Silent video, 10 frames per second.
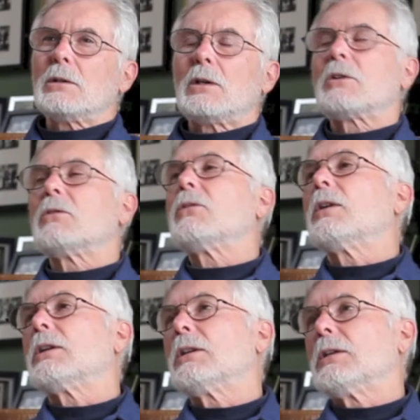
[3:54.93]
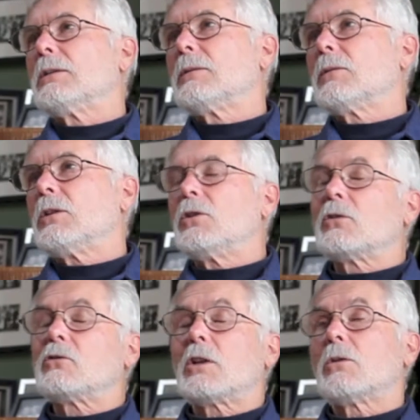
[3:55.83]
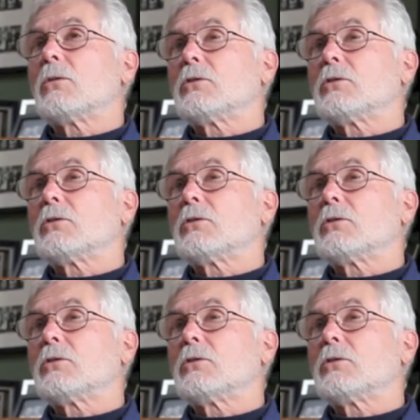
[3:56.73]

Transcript: How do you find it? And you say, oh,